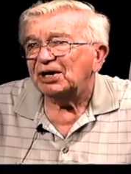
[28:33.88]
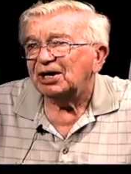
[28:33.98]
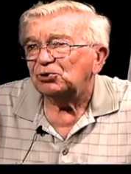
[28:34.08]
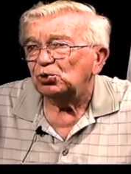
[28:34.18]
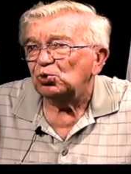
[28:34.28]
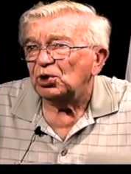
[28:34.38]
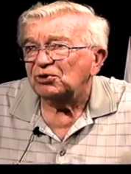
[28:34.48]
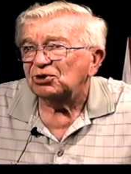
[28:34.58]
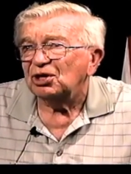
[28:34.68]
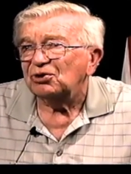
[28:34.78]
had 2
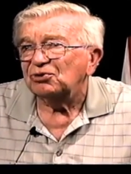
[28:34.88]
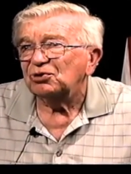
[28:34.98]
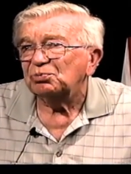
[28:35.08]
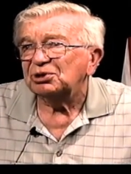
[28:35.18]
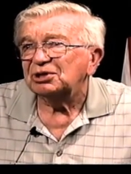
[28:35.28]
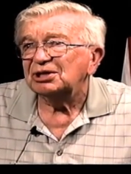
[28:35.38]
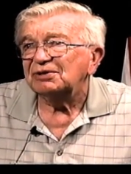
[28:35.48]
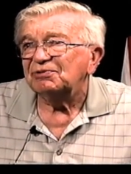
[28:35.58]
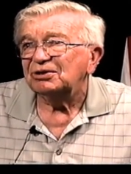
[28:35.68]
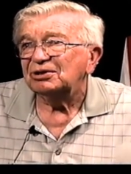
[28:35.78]
waist gunners, but then they
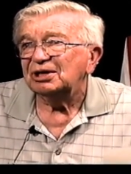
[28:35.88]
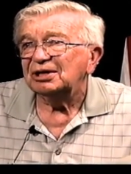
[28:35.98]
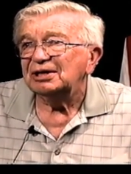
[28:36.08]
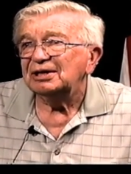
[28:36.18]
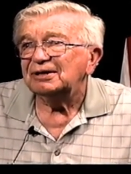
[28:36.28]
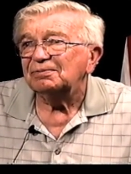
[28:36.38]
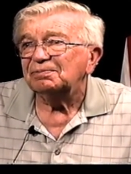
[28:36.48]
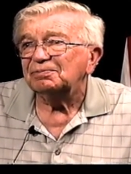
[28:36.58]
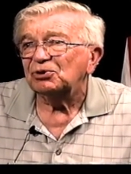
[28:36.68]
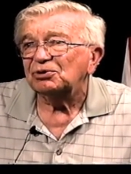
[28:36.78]
figured they didn't need them.
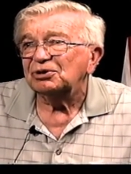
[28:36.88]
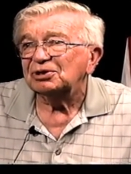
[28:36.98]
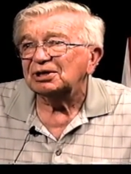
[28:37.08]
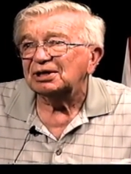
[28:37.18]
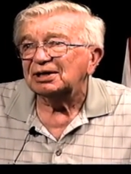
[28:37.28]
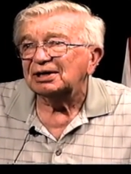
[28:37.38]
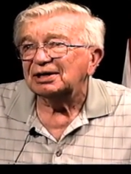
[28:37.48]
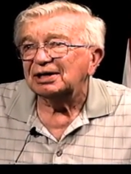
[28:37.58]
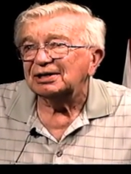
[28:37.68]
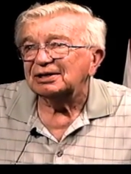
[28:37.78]

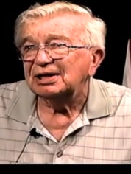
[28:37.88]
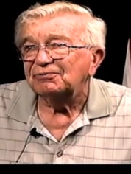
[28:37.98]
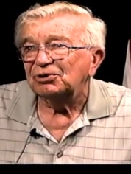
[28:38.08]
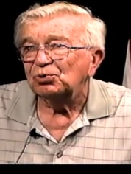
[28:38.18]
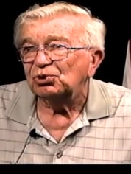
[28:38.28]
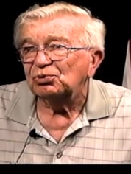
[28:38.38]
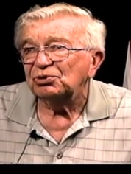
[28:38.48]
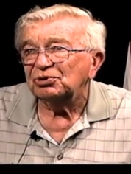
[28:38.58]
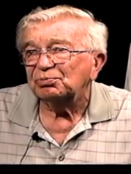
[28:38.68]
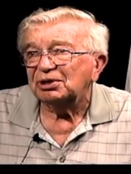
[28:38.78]
After the war
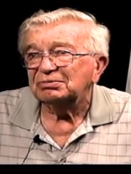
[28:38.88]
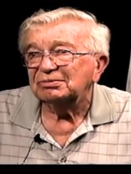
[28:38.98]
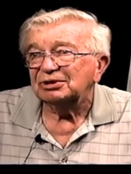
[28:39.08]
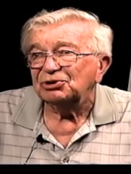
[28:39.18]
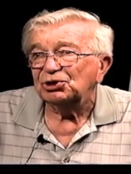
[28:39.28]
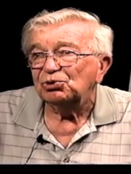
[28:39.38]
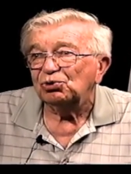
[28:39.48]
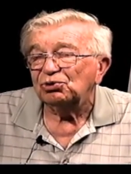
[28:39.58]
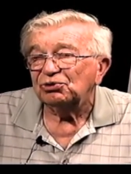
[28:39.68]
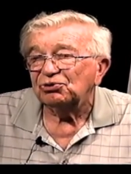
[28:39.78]
was about a year
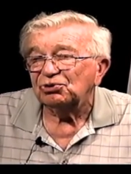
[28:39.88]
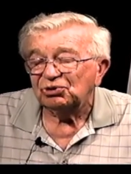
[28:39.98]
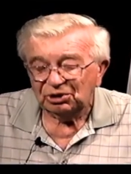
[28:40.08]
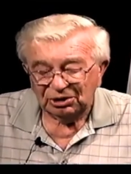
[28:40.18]
old or so.